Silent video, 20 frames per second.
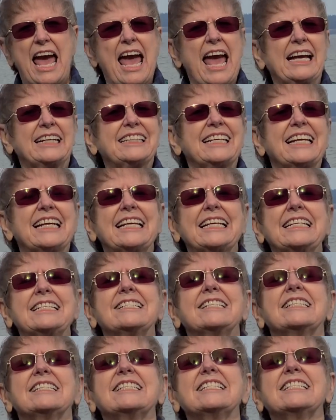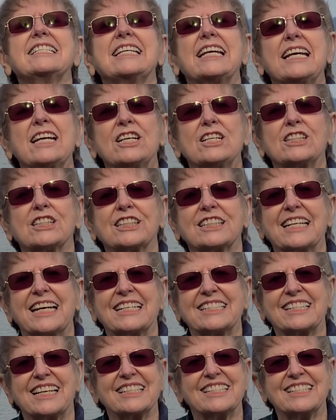and he still
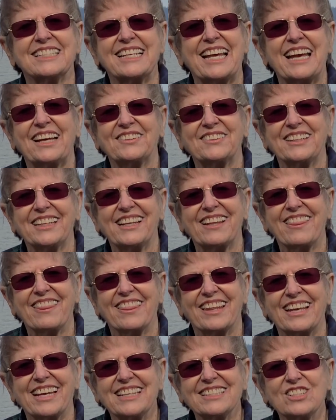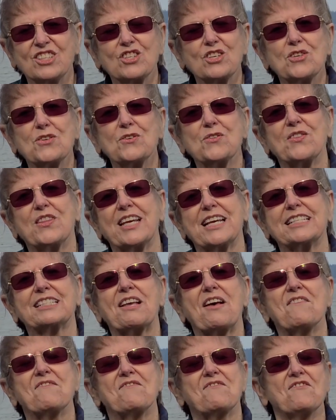does astounding things to
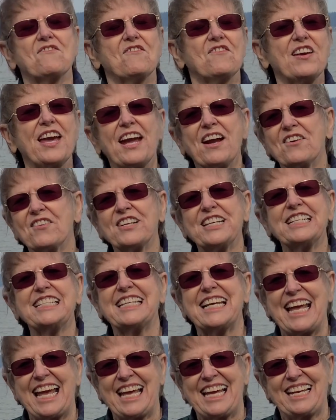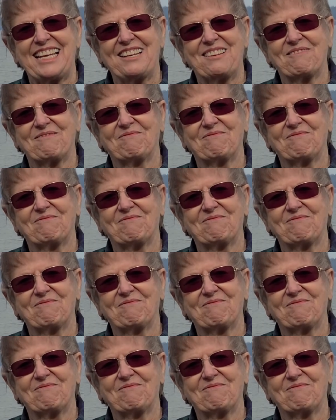this very day.